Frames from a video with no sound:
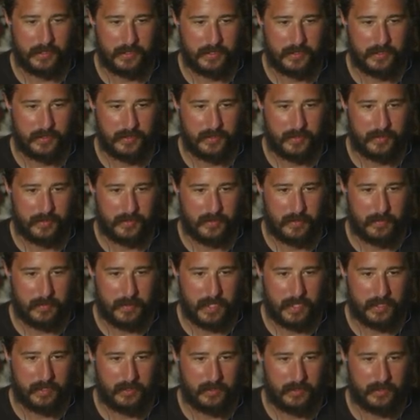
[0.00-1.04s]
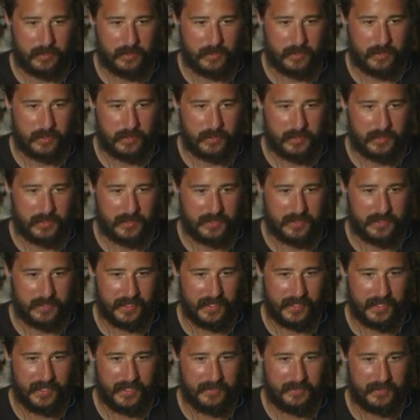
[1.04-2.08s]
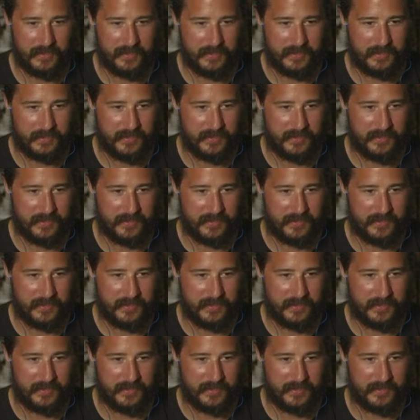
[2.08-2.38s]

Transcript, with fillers: this is so bad looking. I love it.